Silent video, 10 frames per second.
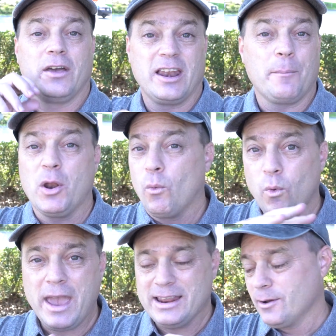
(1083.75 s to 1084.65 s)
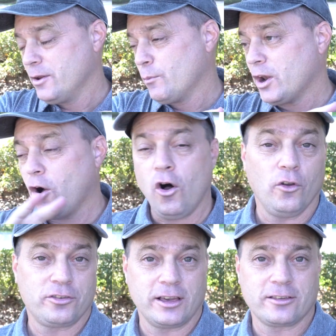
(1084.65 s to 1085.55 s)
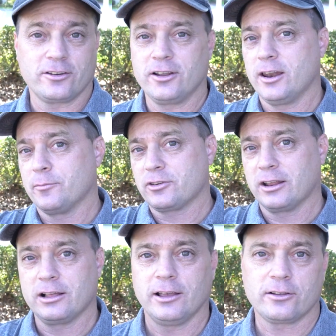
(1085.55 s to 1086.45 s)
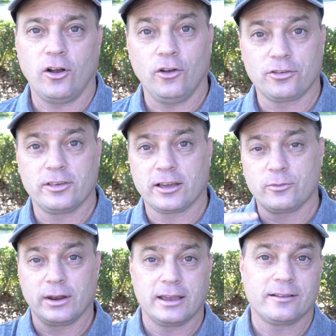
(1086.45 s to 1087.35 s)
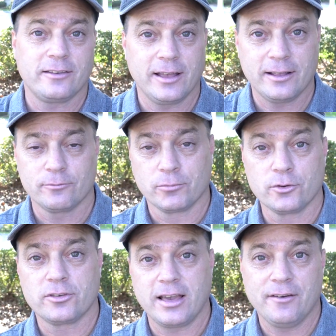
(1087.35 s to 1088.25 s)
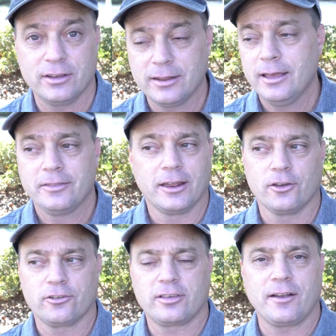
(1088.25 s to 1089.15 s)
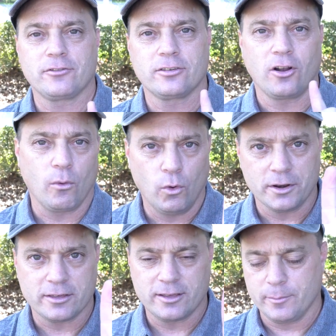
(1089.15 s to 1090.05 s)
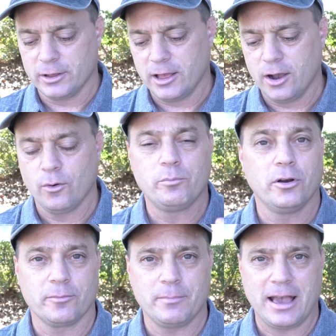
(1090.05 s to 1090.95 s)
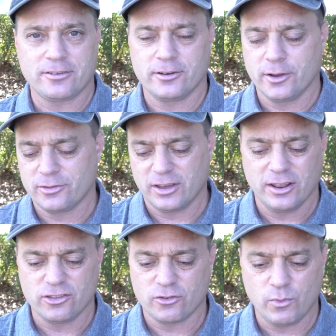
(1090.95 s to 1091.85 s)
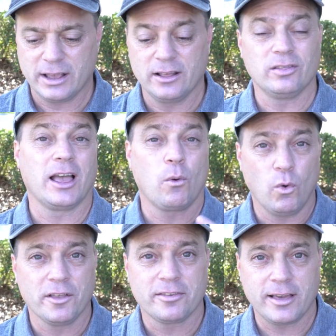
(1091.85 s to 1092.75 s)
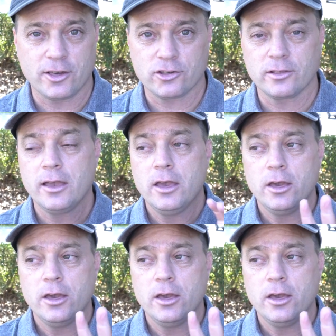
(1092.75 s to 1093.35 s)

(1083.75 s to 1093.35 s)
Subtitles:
And I'm going to wait, and when all 6 are done, I'm just going to collect all 6 when I get to that brew 7. Then I'll just have to start 1 Extimulo, put master notes in, and just wait like 1 session.